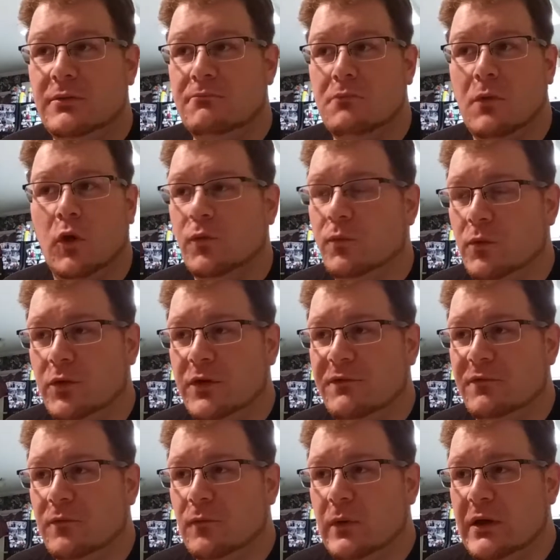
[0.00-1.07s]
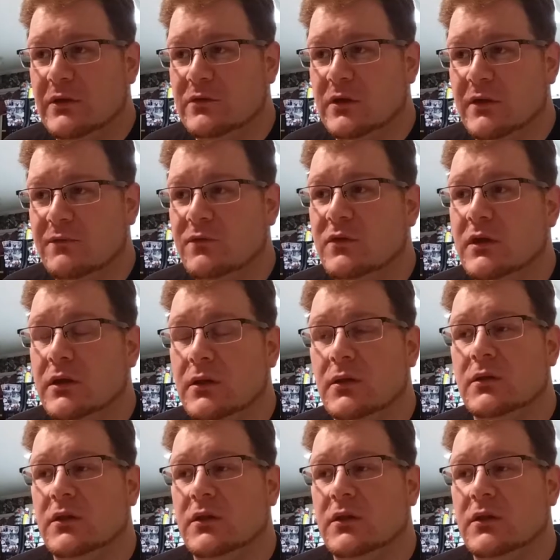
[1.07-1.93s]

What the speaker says: multiple different ways that I've seen.